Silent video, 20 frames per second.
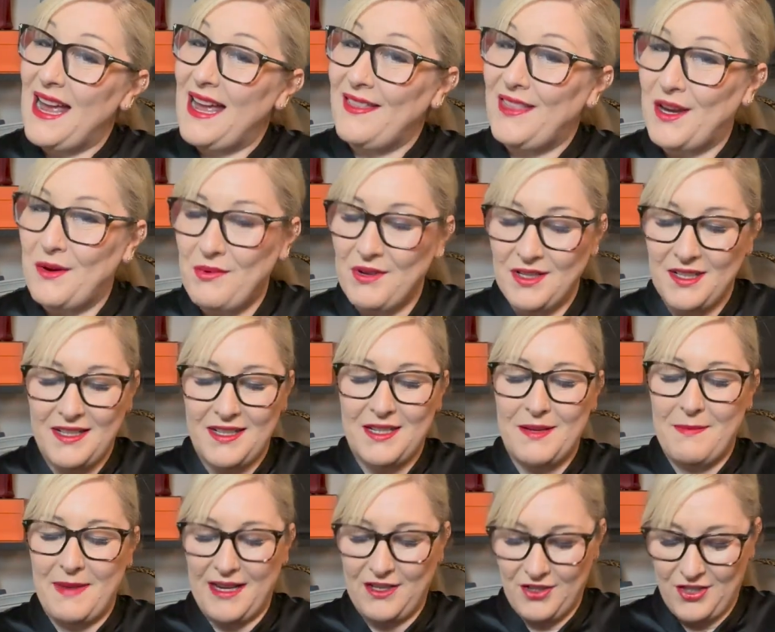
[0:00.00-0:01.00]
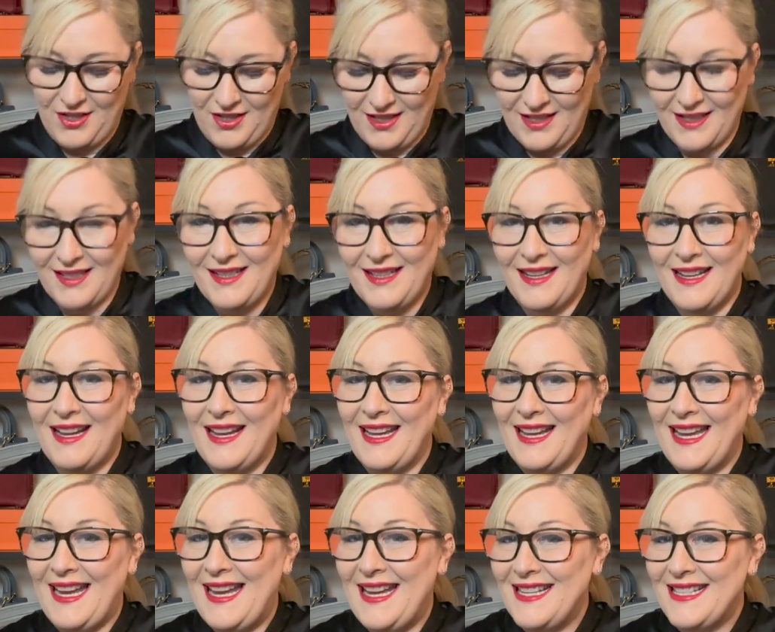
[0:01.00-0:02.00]
that I wanted to mention
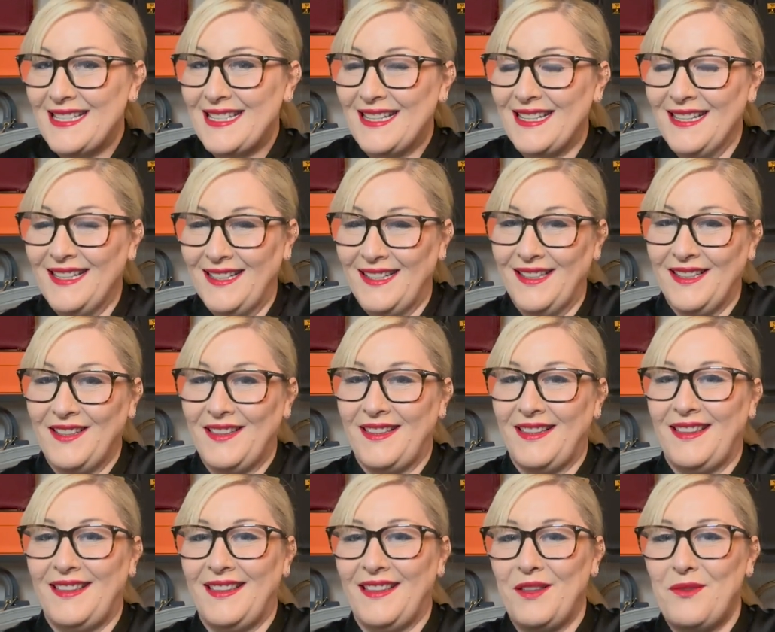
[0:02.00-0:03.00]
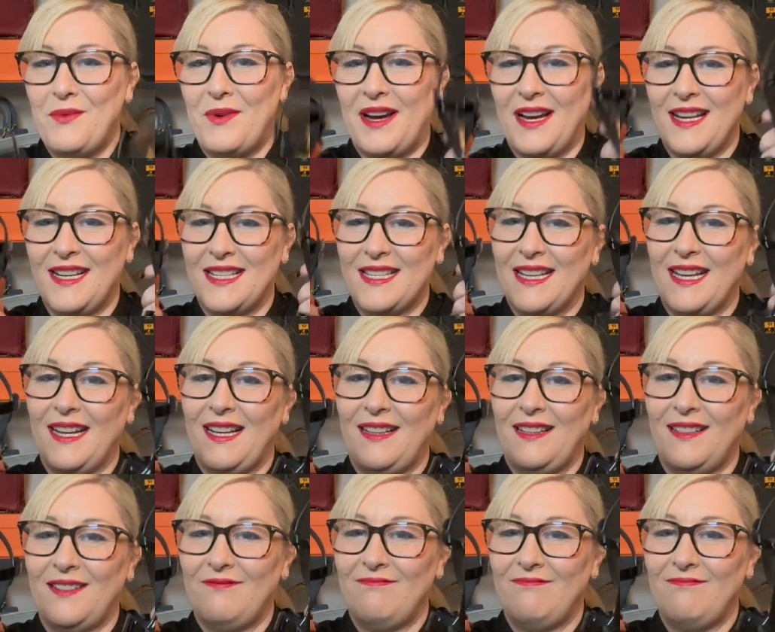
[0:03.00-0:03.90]
is YSL,